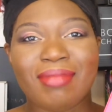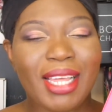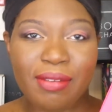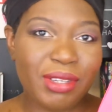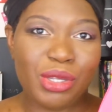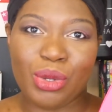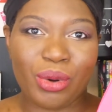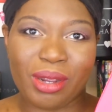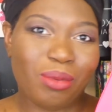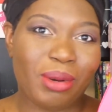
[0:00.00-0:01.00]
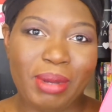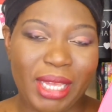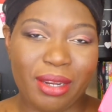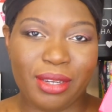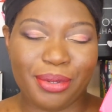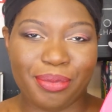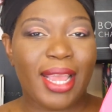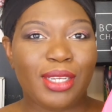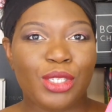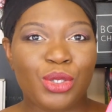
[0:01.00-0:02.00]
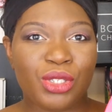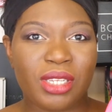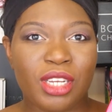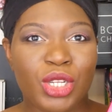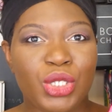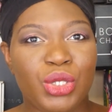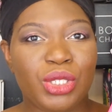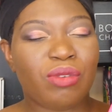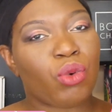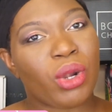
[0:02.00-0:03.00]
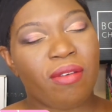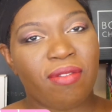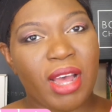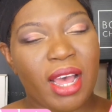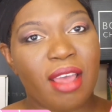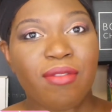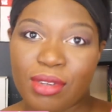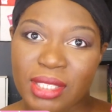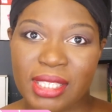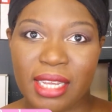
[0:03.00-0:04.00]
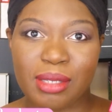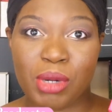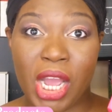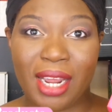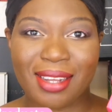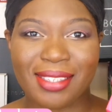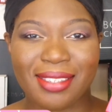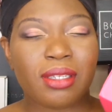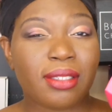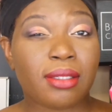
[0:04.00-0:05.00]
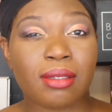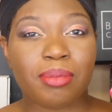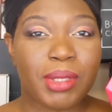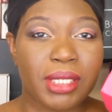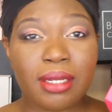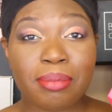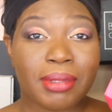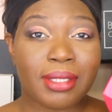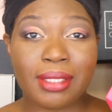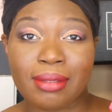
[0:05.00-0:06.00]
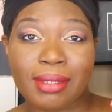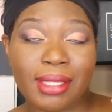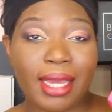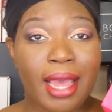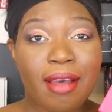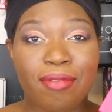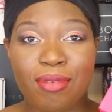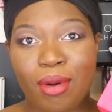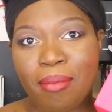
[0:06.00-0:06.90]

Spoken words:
I live in New York. What am I gonna do? And it usually includes 4 to 5 full-size products. So let's open it up and see what they have for